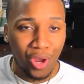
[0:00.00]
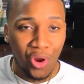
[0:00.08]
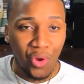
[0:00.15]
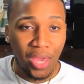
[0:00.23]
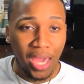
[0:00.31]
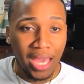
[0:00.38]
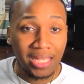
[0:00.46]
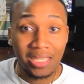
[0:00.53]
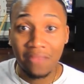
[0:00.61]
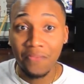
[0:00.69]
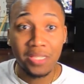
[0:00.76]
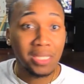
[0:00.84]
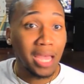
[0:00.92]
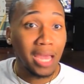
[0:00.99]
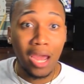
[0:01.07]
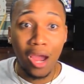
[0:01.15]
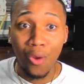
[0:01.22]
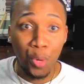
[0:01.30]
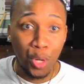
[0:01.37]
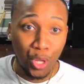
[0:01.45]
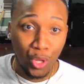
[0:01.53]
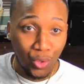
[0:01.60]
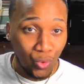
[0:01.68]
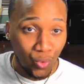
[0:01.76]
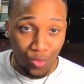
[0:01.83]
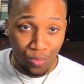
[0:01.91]
her case if it's not already a
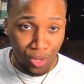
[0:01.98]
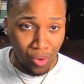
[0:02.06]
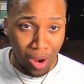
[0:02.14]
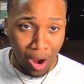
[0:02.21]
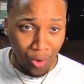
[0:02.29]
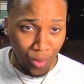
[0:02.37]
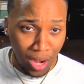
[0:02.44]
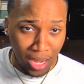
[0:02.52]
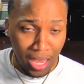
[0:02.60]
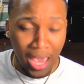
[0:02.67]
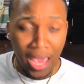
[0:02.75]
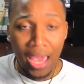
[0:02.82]
huge blow already.